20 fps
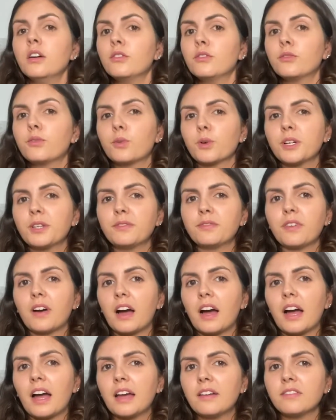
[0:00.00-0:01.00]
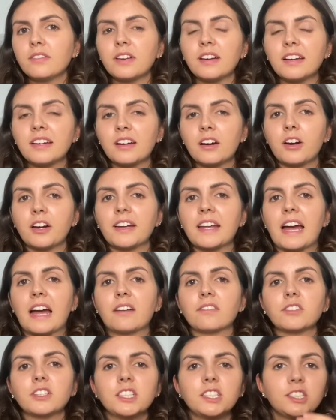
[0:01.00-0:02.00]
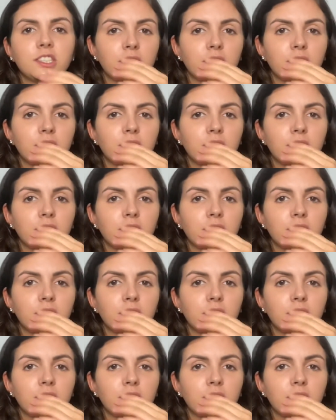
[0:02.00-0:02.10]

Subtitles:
45 on average.